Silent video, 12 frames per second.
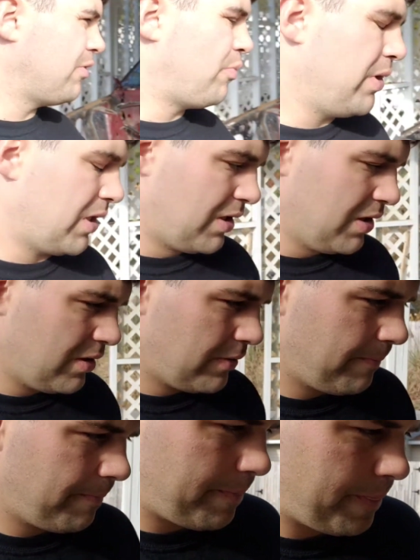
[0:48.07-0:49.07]
to pick
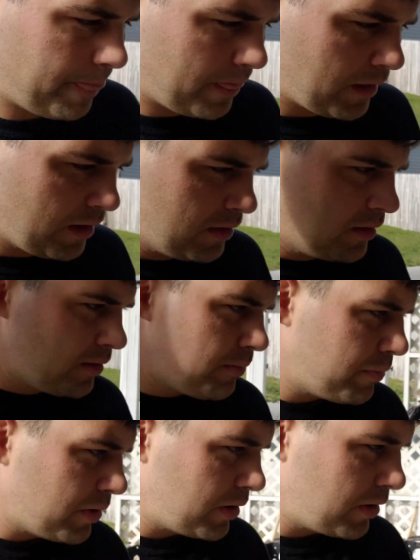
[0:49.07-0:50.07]
up.
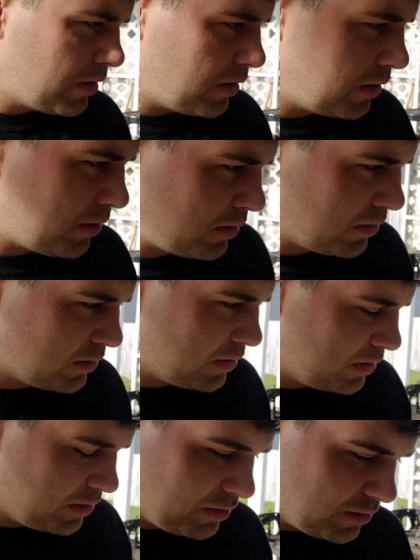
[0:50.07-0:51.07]
But
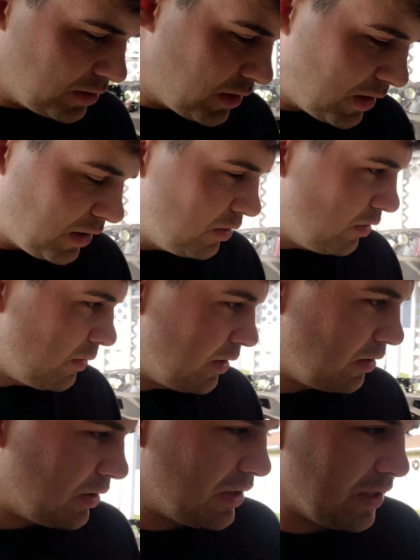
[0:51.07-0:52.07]
just using the day going
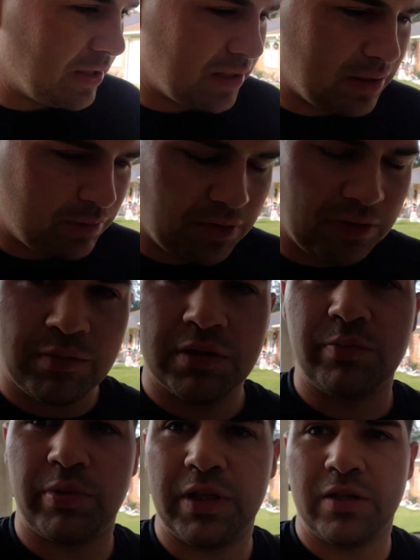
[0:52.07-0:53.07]
around cleaning. I really
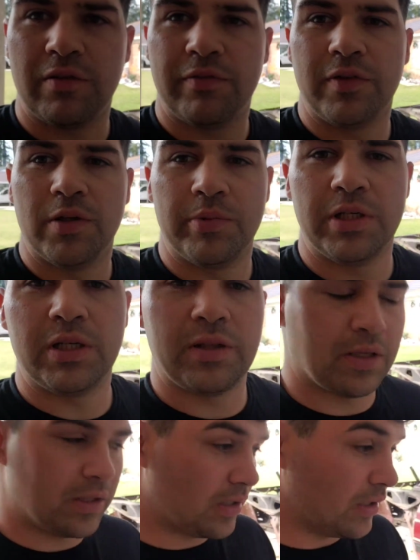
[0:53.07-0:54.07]
wasn't planning on filming
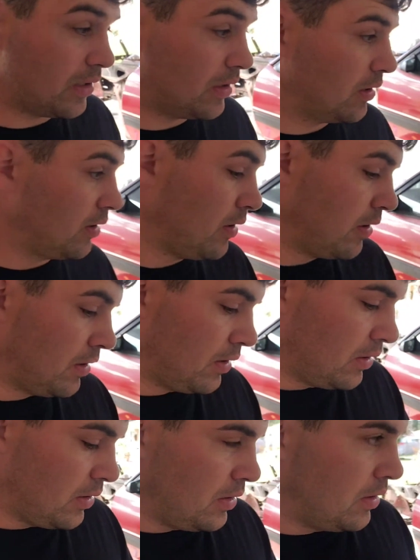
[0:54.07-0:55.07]
anything today.
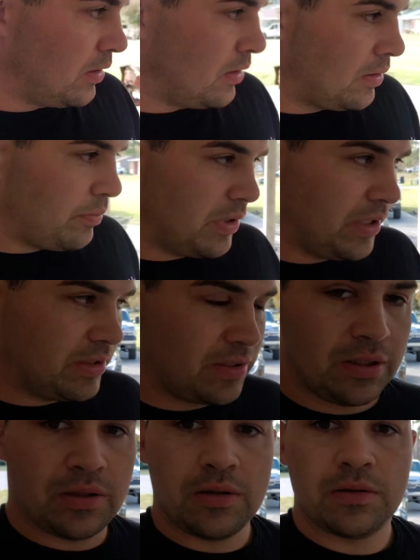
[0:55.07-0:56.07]

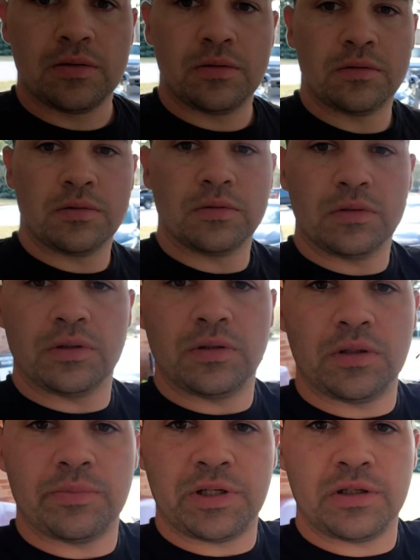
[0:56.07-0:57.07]
But
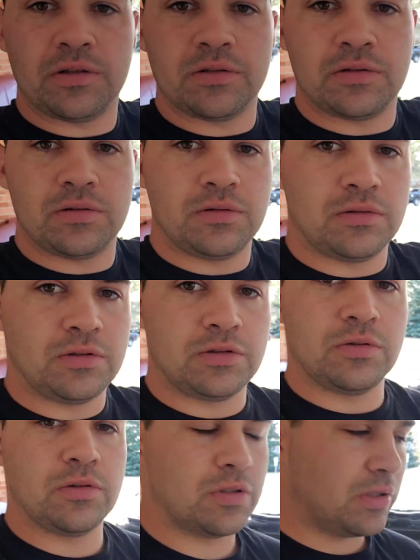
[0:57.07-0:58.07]
I'm out here in
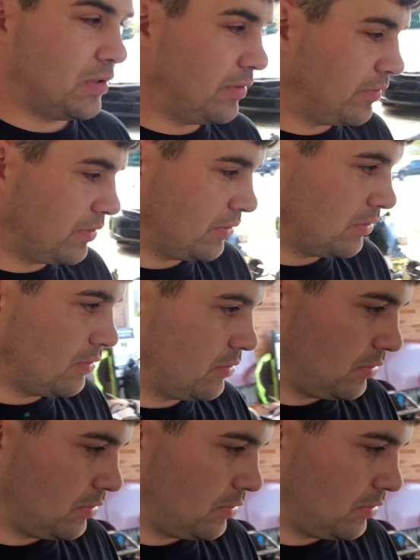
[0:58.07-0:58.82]
short sleeves and